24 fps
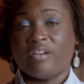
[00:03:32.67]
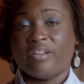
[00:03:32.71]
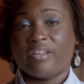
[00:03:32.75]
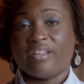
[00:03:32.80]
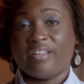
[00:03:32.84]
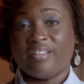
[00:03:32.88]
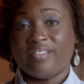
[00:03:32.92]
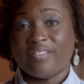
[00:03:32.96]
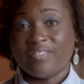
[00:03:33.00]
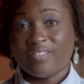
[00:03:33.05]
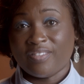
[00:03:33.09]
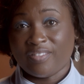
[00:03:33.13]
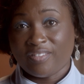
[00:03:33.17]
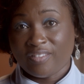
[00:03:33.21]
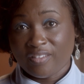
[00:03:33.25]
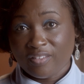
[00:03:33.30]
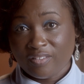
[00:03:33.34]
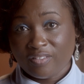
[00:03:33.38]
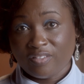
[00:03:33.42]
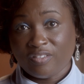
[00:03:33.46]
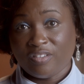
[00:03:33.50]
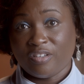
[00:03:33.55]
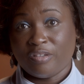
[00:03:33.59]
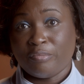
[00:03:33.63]
a
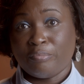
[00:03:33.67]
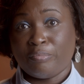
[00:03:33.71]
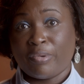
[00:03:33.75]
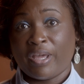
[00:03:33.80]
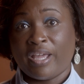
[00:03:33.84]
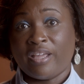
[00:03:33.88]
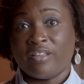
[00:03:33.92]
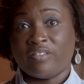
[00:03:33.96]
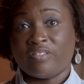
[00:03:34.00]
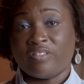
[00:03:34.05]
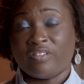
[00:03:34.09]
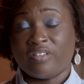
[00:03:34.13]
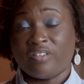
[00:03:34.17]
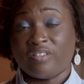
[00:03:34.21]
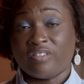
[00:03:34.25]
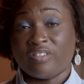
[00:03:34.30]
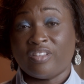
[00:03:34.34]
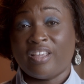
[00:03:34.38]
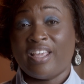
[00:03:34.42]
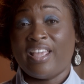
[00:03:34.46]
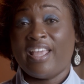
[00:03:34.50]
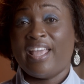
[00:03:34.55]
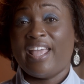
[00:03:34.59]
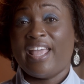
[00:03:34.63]
consistent basis
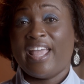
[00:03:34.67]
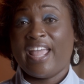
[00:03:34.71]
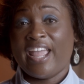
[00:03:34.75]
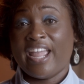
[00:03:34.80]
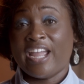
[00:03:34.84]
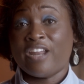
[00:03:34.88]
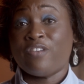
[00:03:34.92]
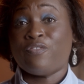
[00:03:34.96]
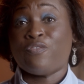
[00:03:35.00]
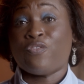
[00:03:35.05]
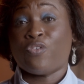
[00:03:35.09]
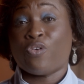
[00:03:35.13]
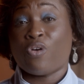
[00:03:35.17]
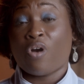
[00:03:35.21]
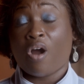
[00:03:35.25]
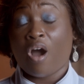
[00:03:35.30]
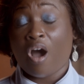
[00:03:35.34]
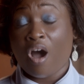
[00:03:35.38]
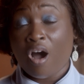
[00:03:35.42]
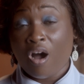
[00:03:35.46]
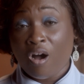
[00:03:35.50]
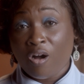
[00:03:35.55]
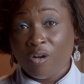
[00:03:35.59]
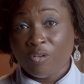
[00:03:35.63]
and for
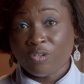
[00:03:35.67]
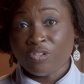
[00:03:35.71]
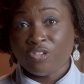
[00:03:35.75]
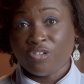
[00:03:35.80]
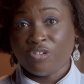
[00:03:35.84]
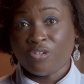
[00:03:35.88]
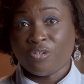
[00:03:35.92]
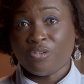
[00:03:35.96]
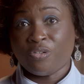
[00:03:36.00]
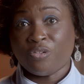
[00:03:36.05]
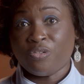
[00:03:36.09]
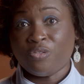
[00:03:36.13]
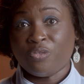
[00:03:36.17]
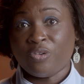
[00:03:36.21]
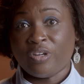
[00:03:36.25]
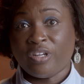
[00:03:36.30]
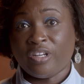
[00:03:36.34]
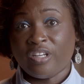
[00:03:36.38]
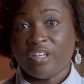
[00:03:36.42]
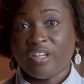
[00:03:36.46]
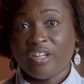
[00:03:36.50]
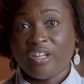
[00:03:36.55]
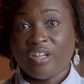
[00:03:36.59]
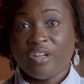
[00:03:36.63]
all
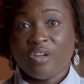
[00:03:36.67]
children,